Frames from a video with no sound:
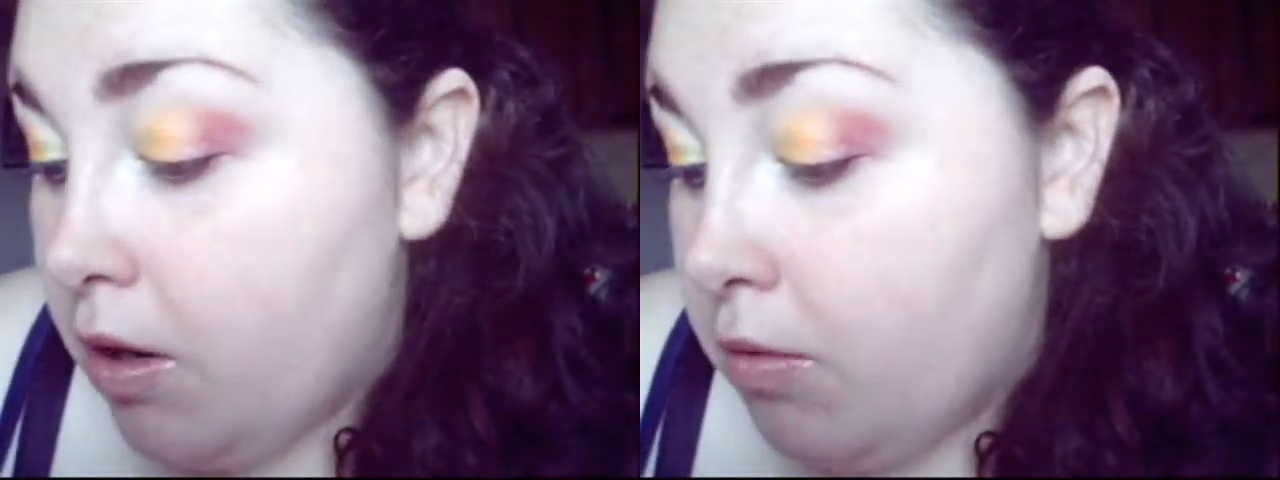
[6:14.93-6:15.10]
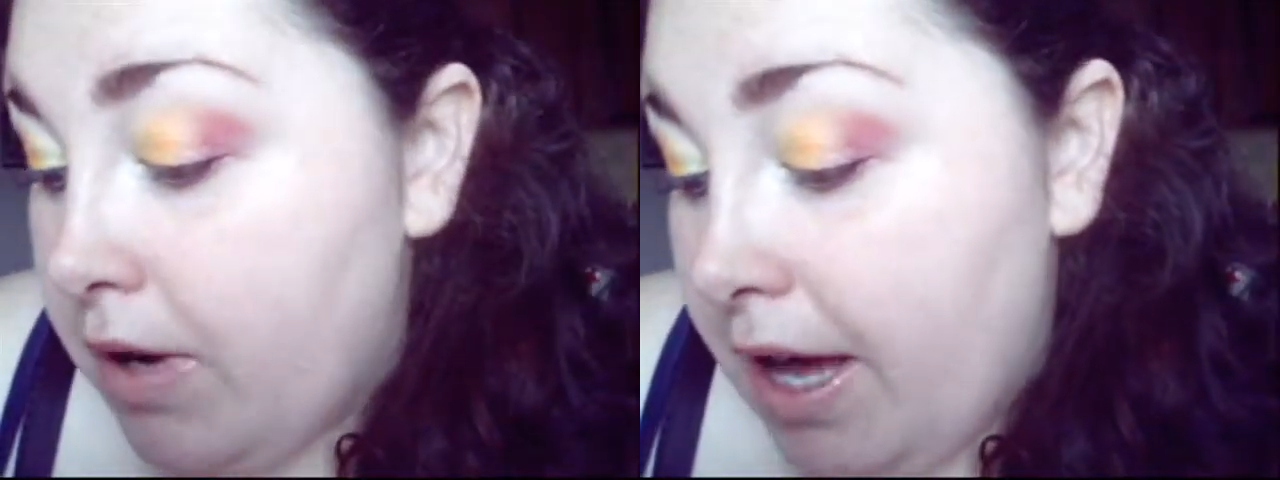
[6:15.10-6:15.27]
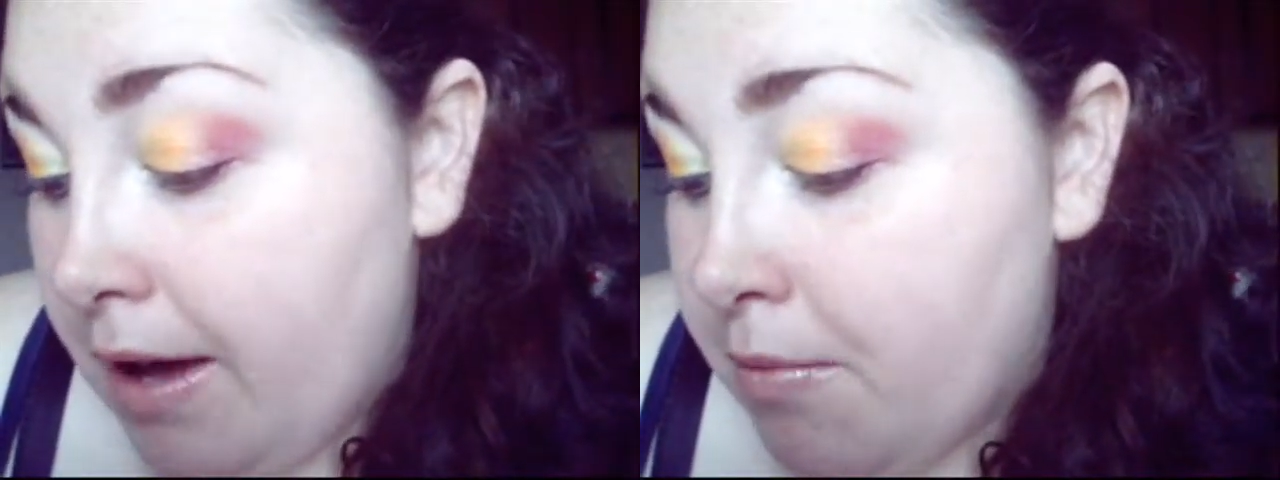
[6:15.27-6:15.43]

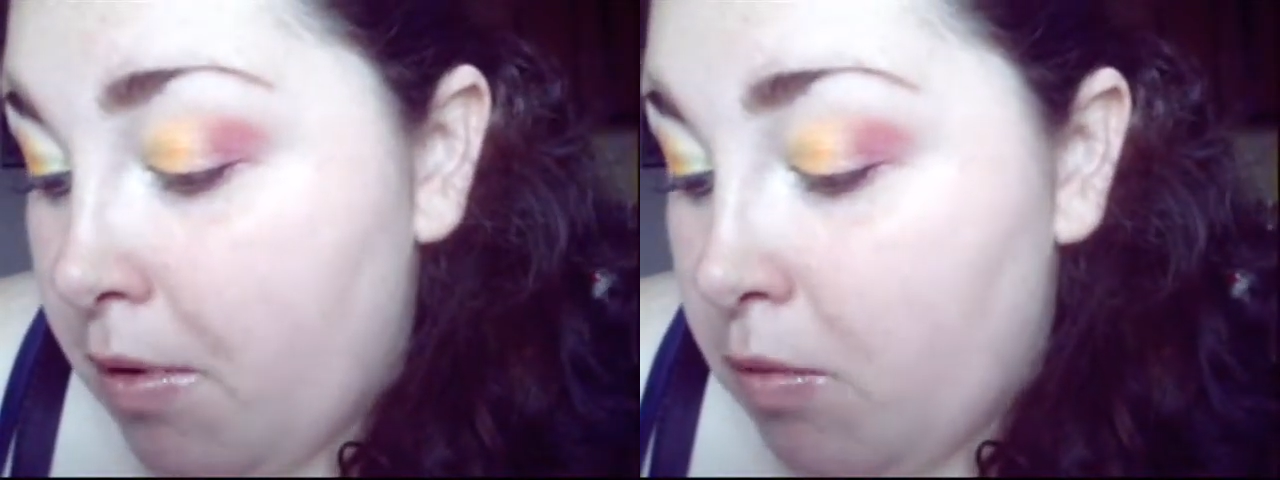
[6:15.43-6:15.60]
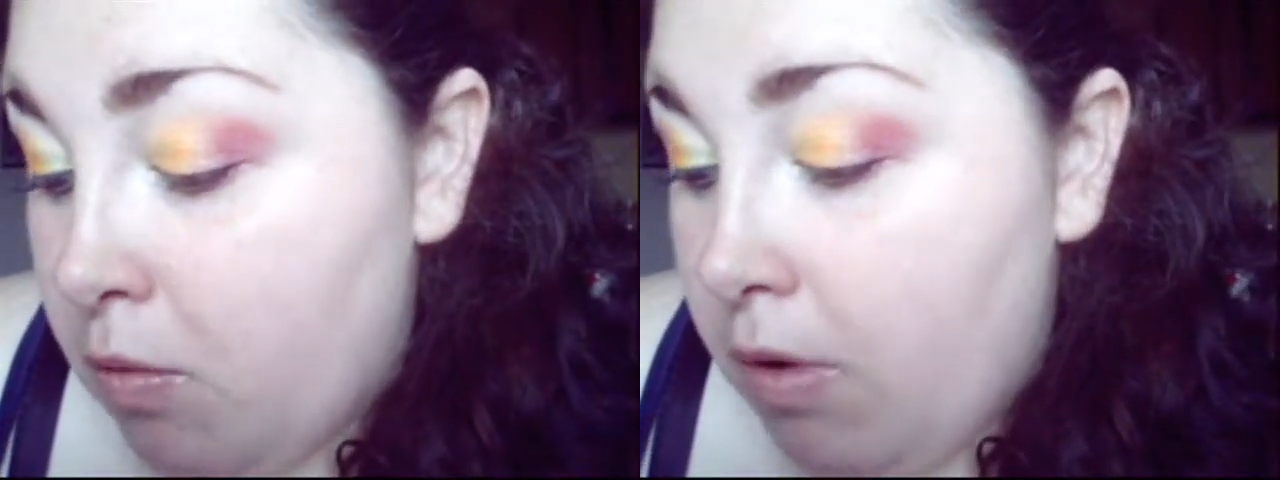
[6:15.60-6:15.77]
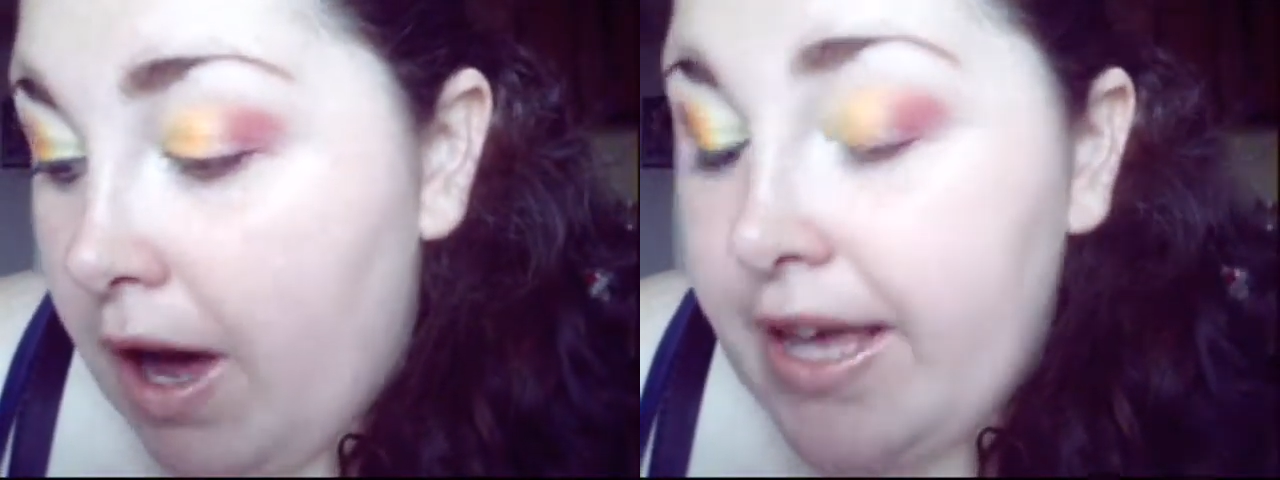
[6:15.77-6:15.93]
We have
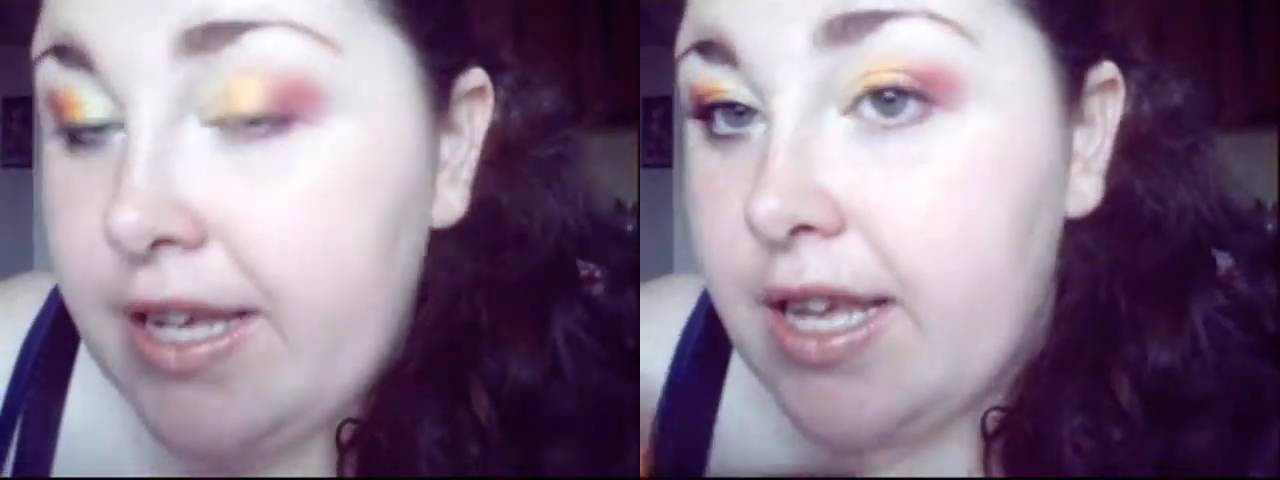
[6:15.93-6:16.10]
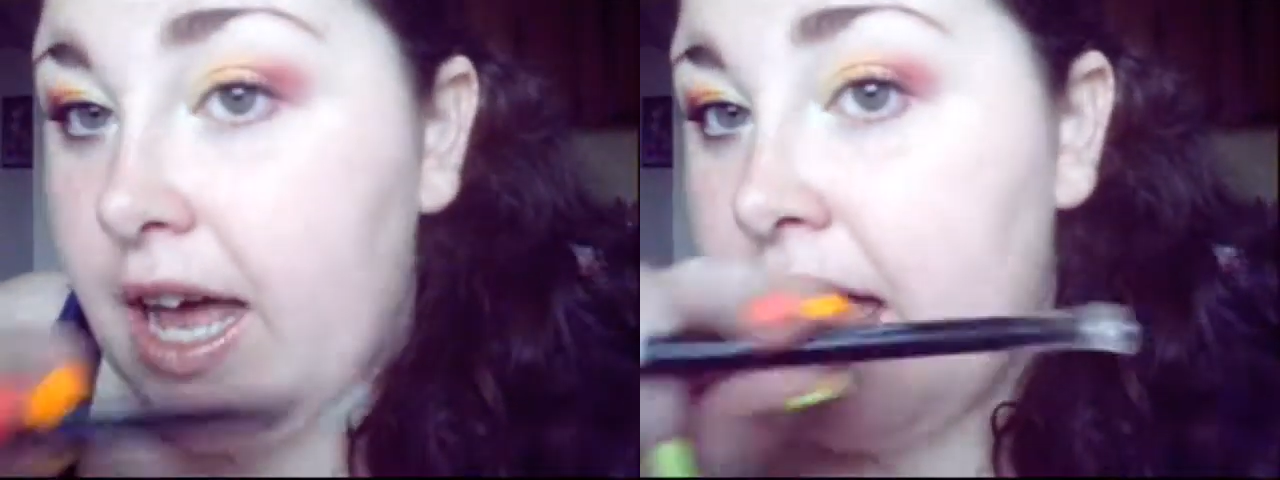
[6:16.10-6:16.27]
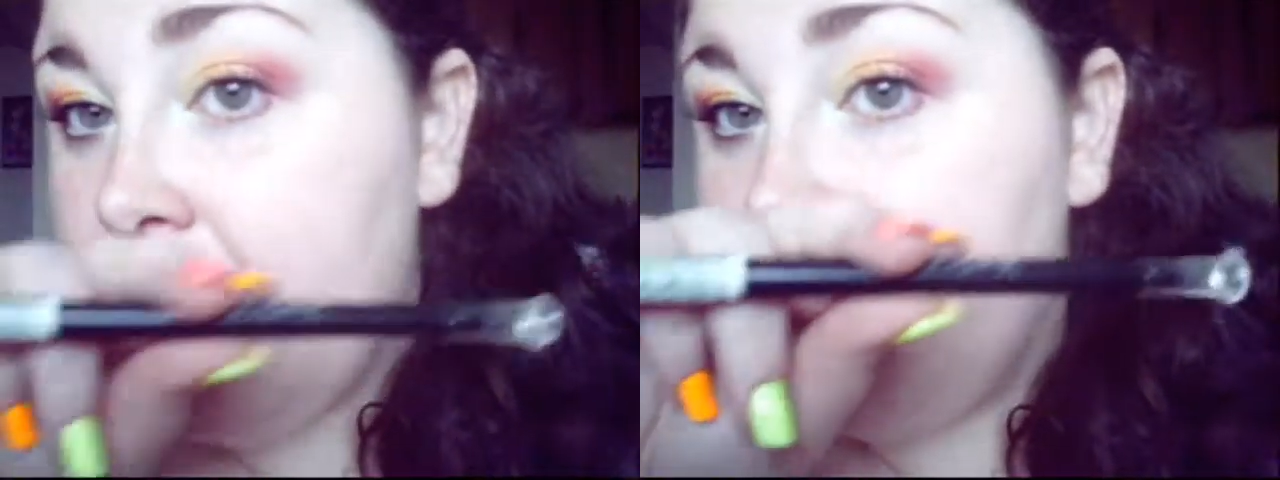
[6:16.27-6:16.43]
white
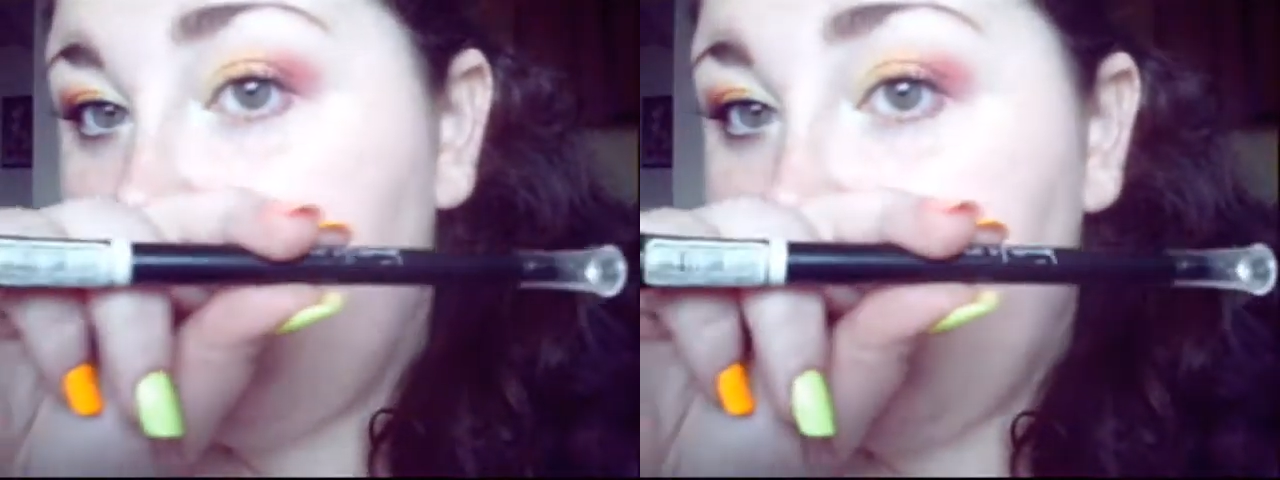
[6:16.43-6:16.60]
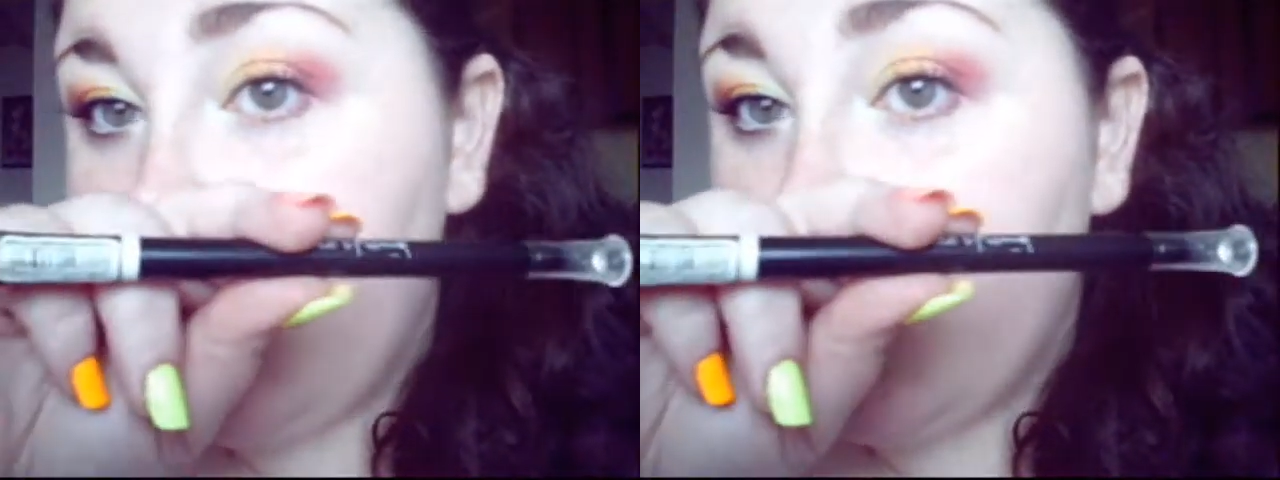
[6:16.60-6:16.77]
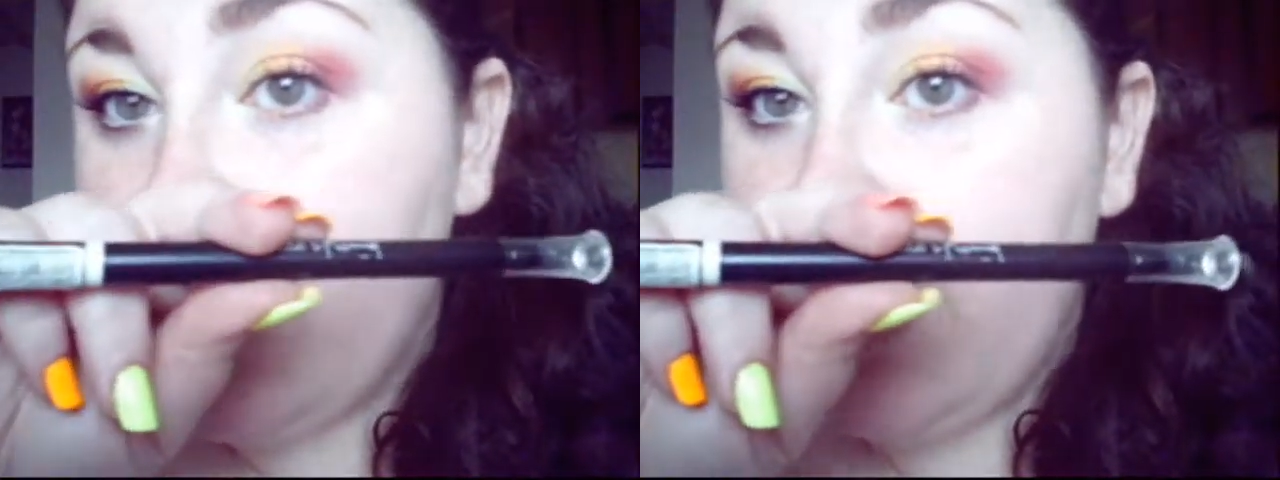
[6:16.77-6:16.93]

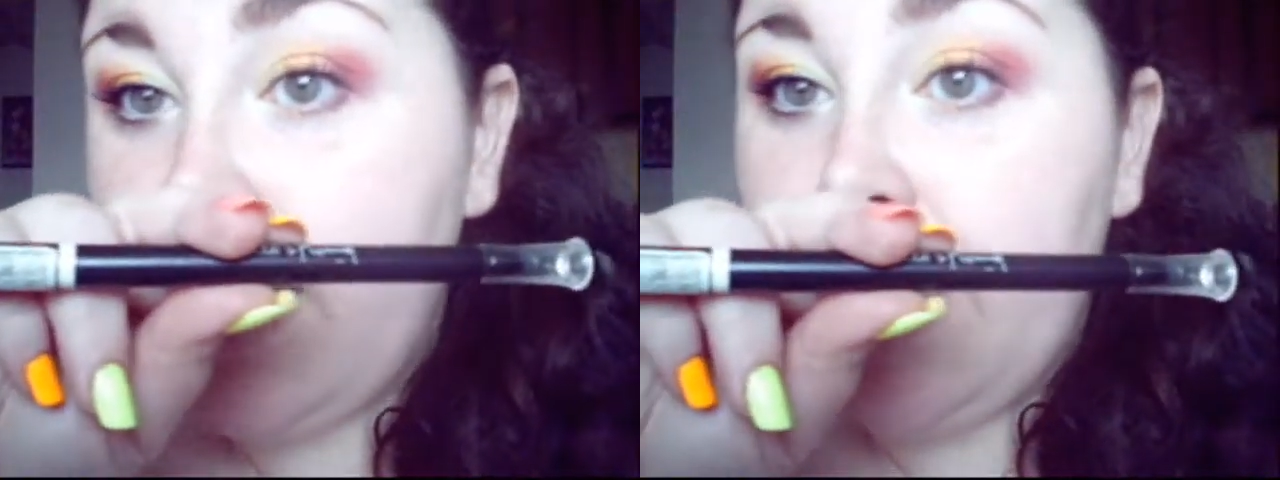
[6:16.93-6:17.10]
eyeliner